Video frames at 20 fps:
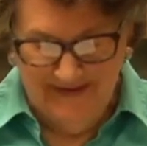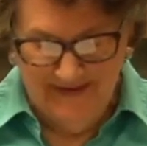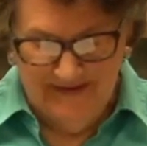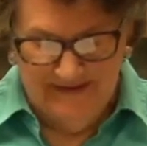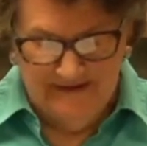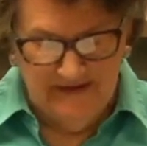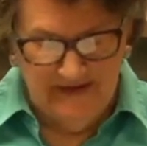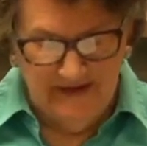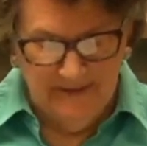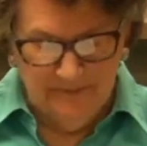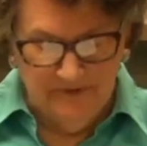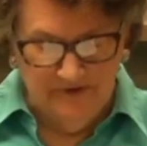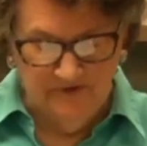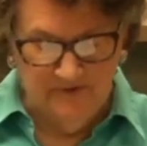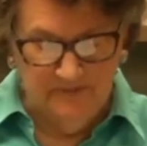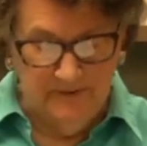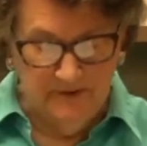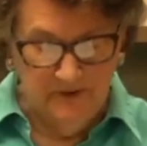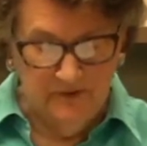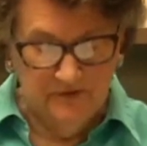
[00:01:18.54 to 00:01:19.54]
Deeply
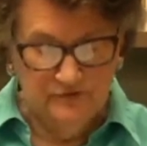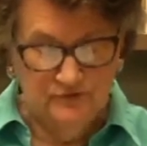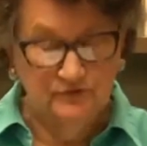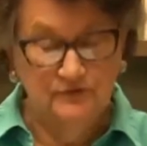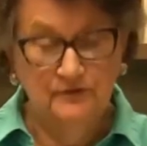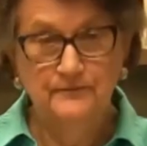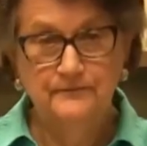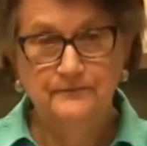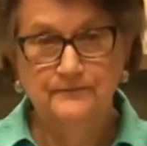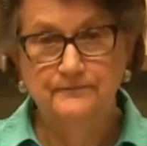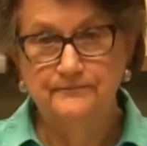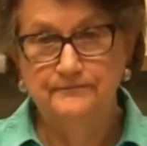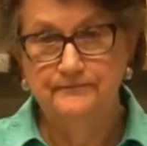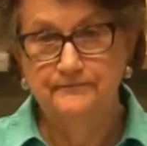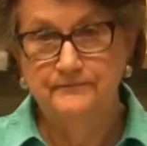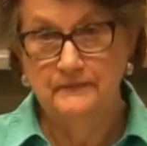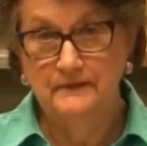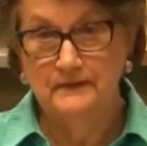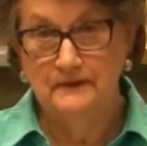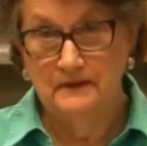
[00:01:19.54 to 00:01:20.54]
spiritual,
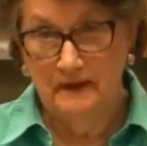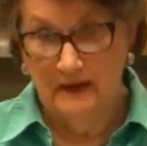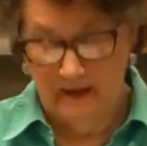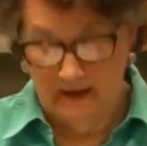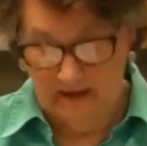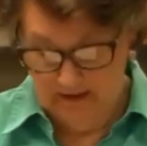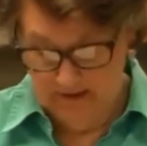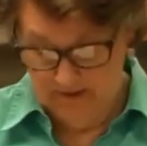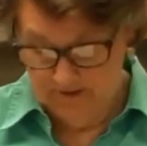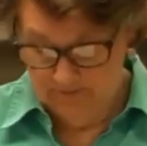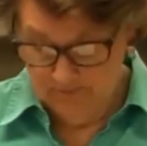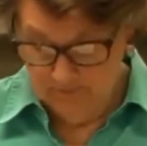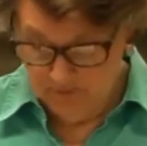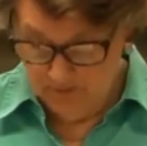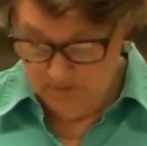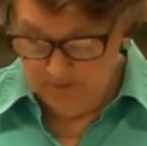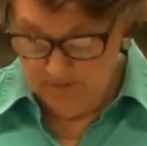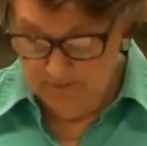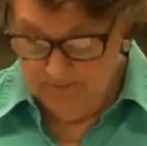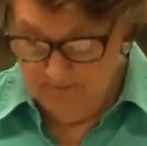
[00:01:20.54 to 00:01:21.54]
as
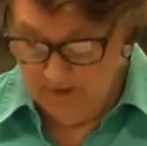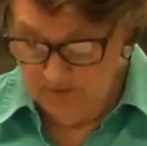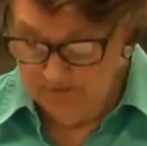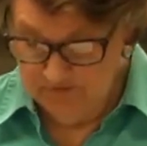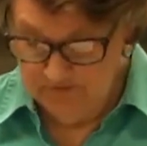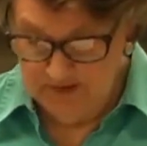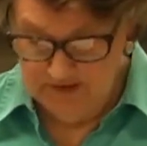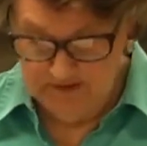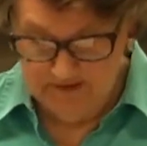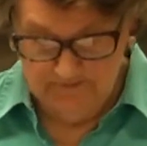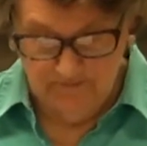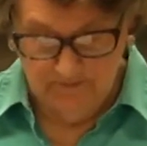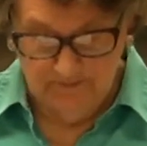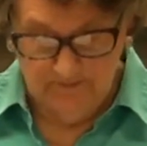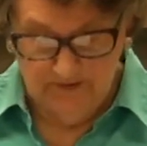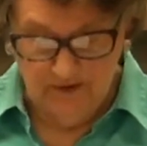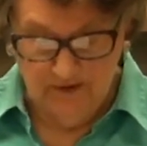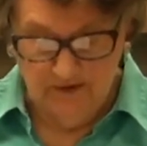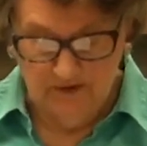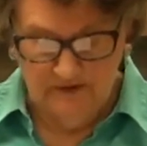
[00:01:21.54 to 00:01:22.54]
were most Native
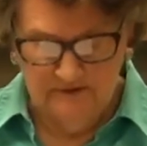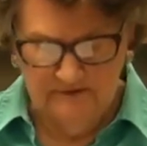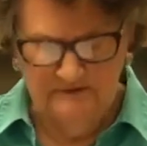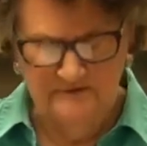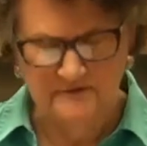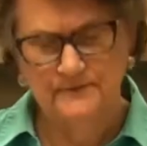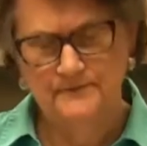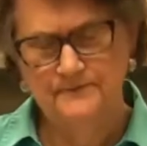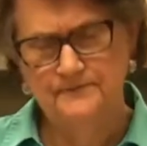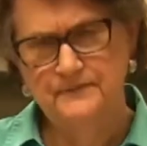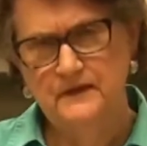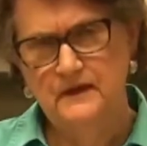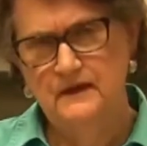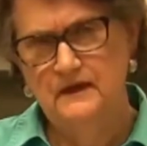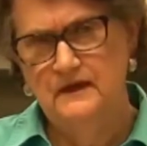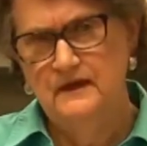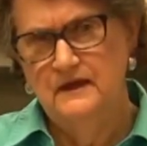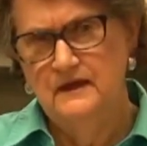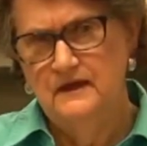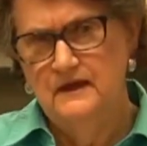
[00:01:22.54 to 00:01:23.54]
Americans,
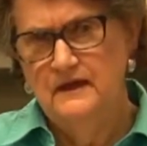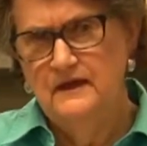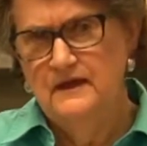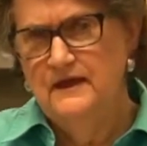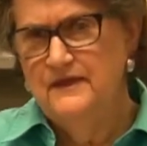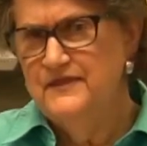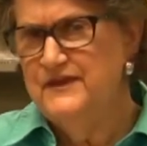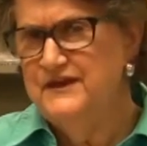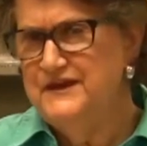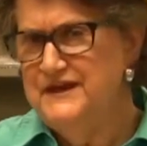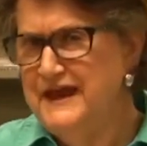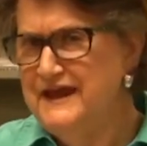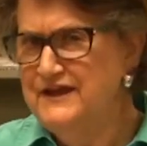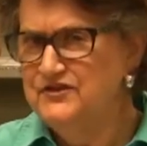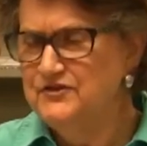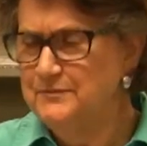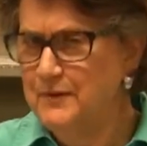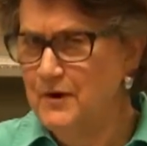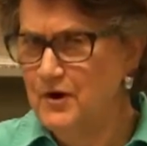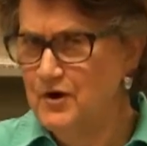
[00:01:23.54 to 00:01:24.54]
the
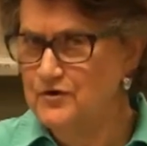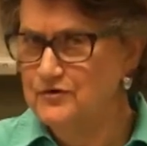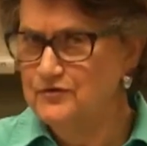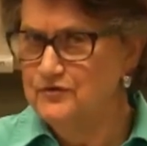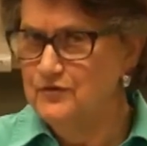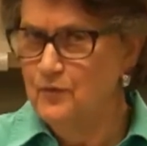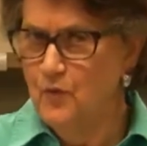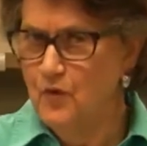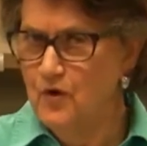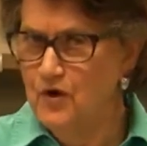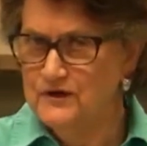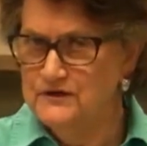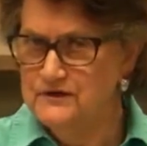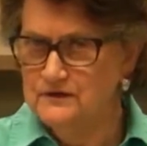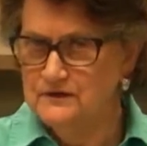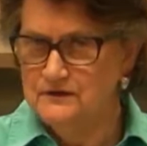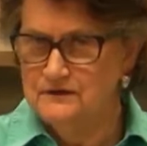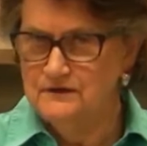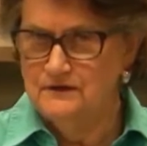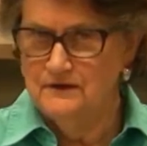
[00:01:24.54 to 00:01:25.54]
Nez Perce
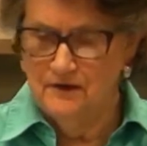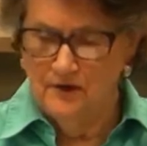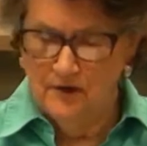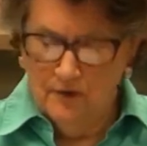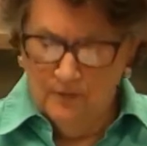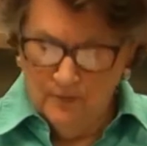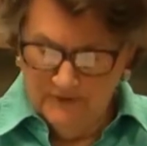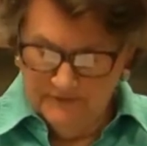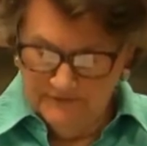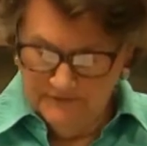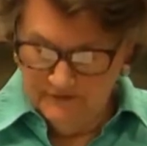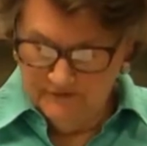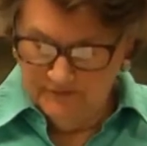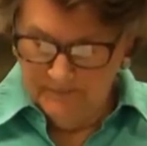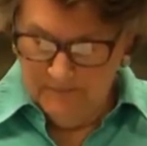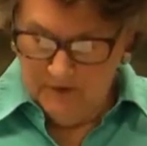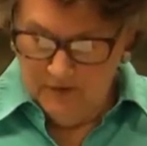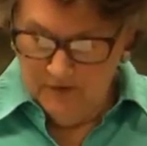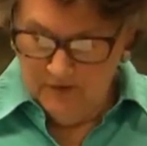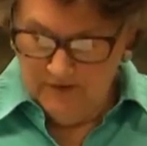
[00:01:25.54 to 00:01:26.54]
wanted what their
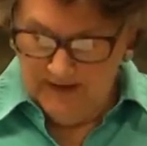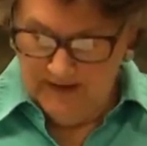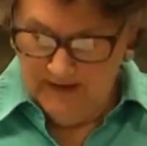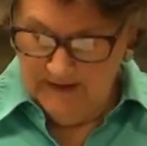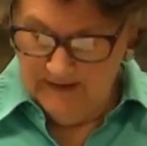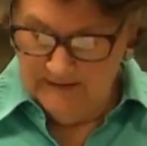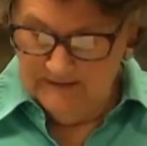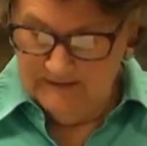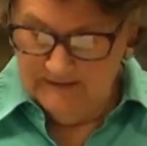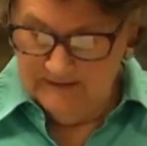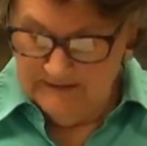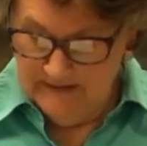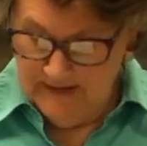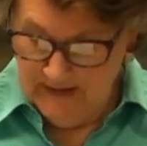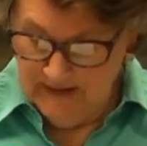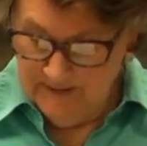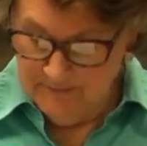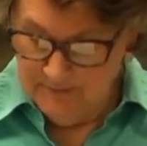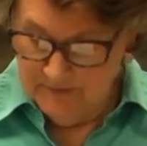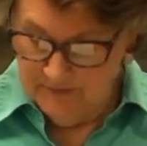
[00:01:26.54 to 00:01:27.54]
Spokane
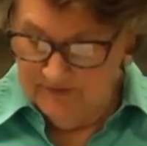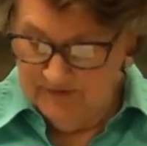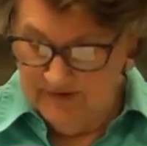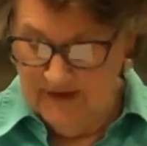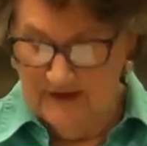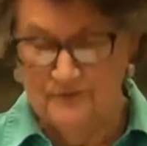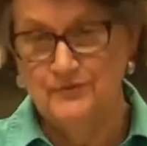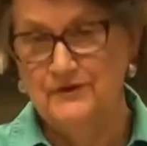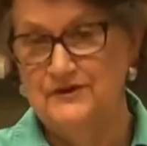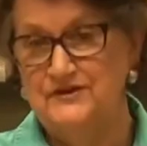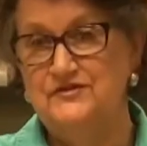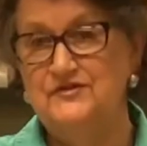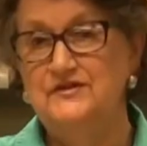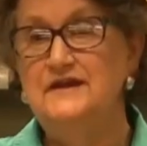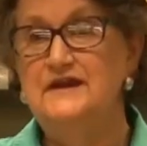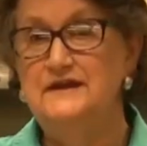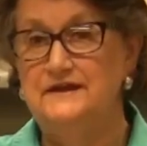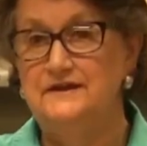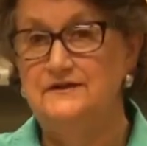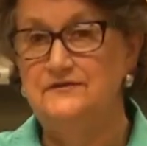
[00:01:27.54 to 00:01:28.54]
neighbors had
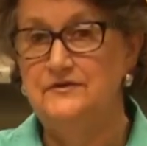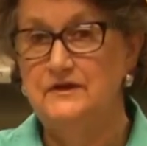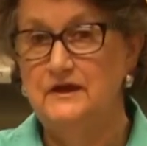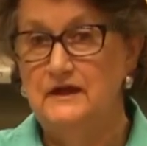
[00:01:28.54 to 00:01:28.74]
received